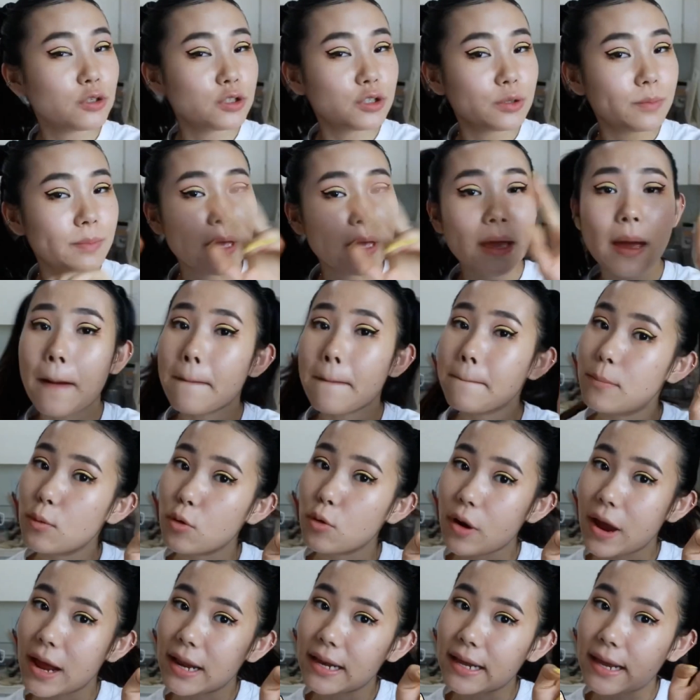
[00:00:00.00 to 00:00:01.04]
to be
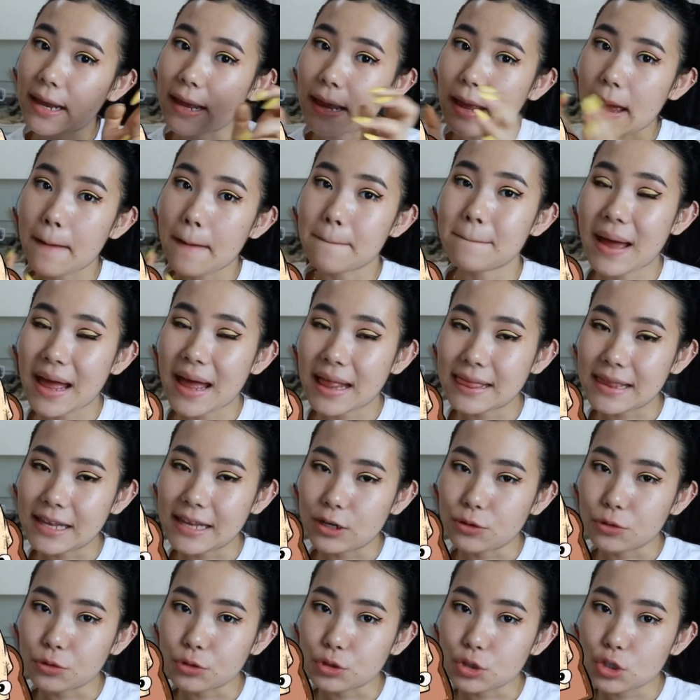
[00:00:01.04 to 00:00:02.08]
breading my
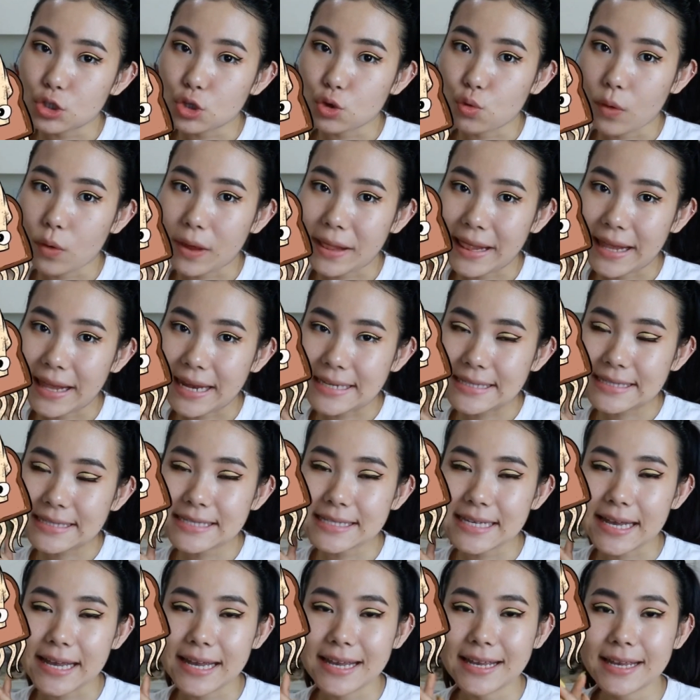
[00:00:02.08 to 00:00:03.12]
little
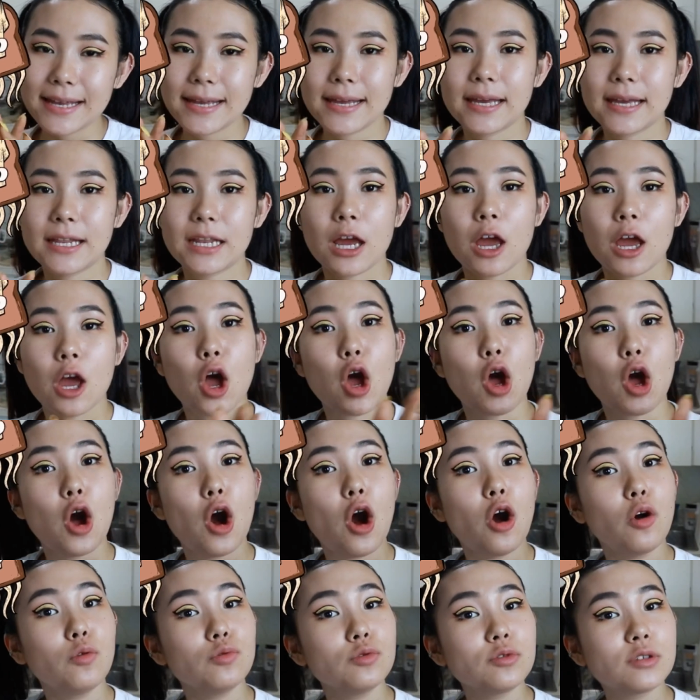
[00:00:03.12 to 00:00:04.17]
squidlets in
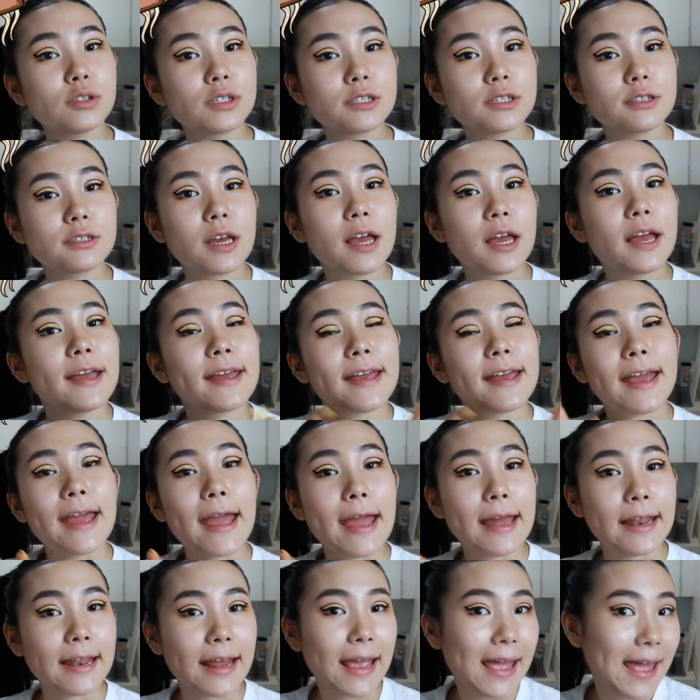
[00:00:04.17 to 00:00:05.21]
oats
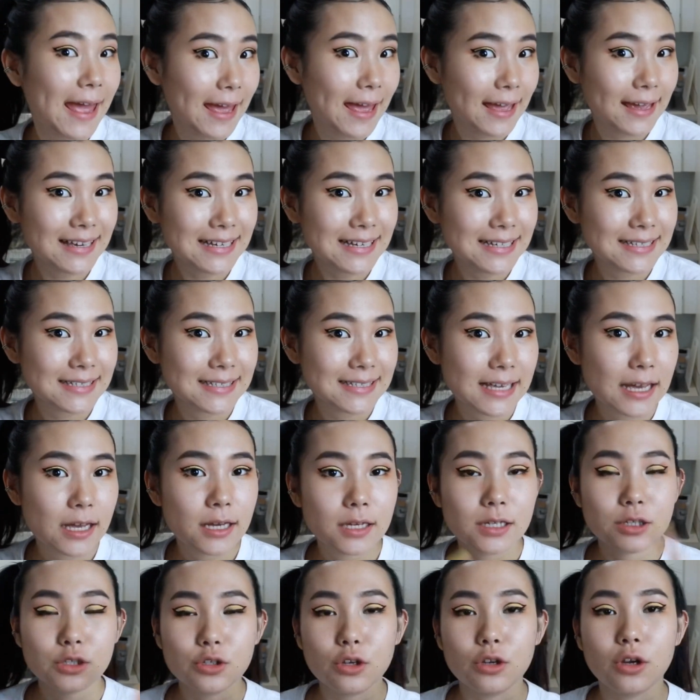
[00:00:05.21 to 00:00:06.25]
and eggs.
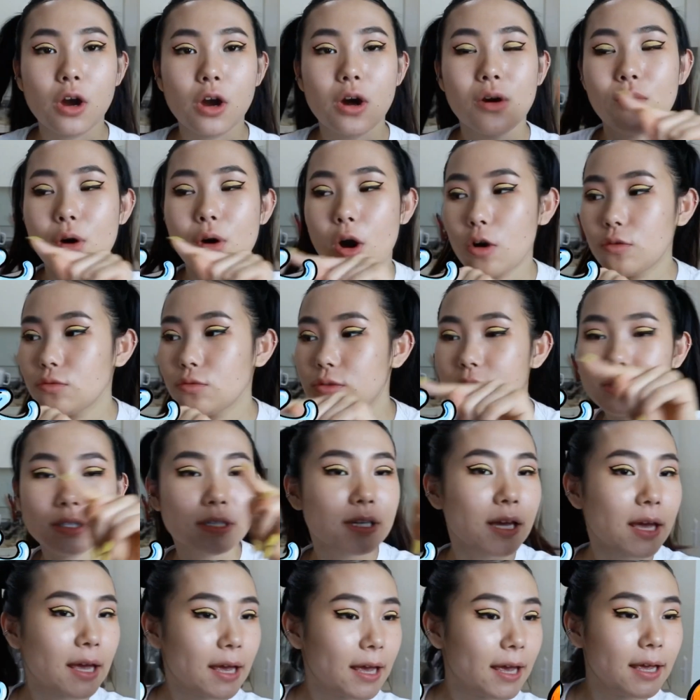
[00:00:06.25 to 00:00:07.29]
So you go oats,
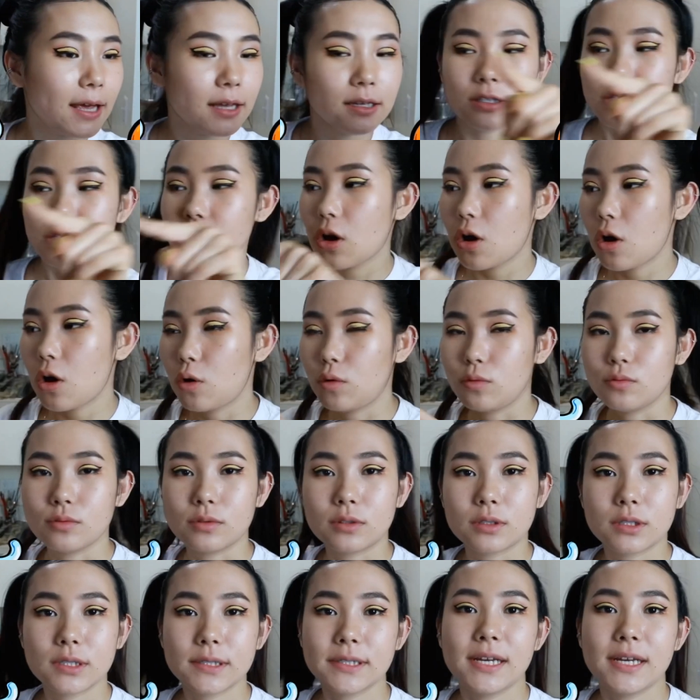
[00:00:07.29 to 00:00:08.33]
eggs,
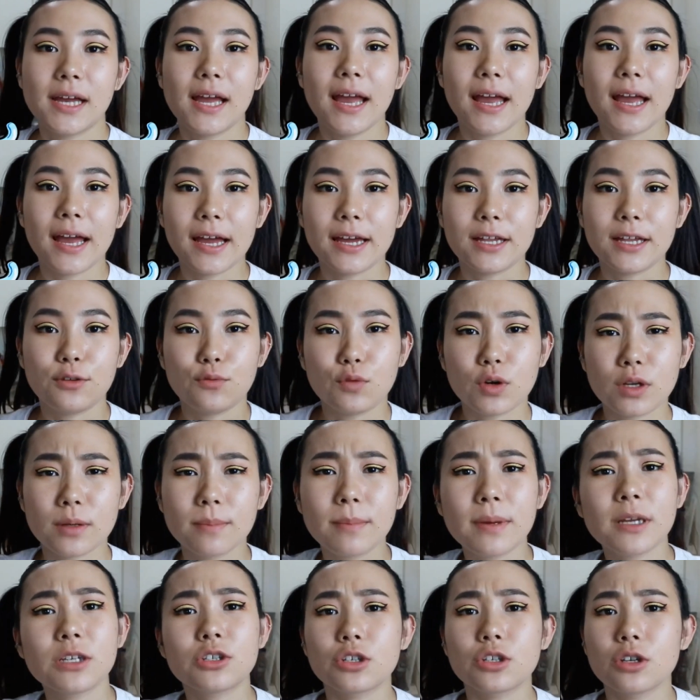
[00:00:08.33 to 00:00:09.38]
oats. And you want to
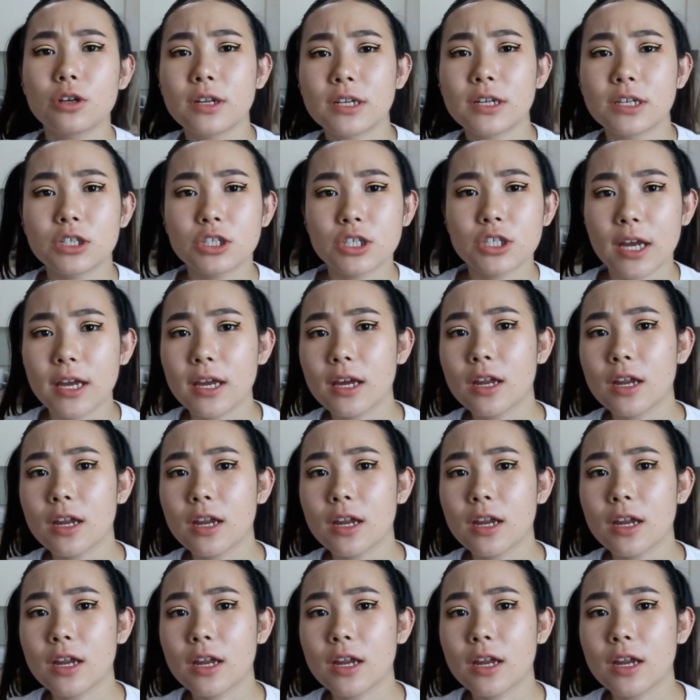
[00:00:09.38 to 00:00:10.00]
make sure to shake it